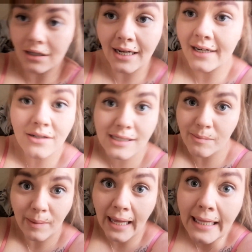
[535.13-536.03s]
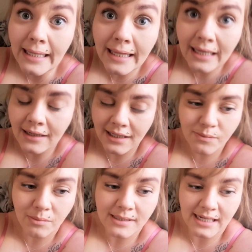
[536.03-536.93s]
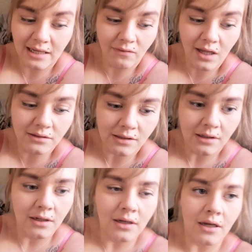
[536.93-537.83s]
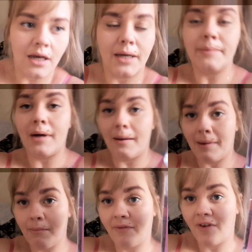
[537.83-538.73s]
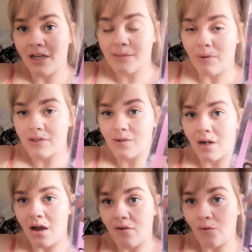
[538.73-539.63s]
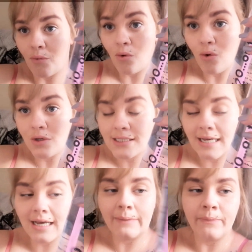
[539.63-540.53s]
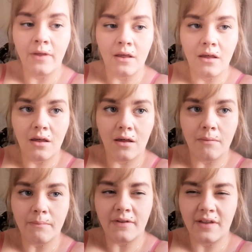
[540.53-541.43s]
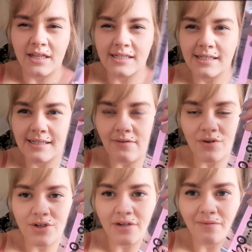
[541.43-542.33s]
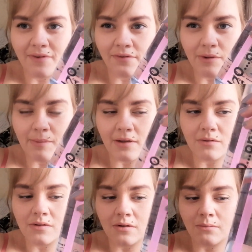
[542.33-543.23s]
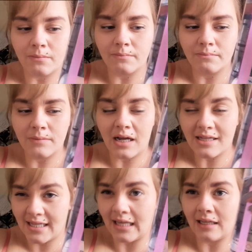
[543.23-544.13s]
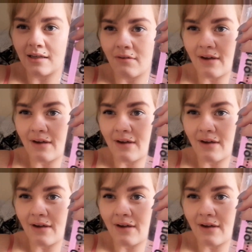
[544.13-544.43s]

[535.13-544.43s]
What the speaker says: cannot speak. I need to put my teeth in. I'm on my first bottle of water. I think this is 750 mils, I think,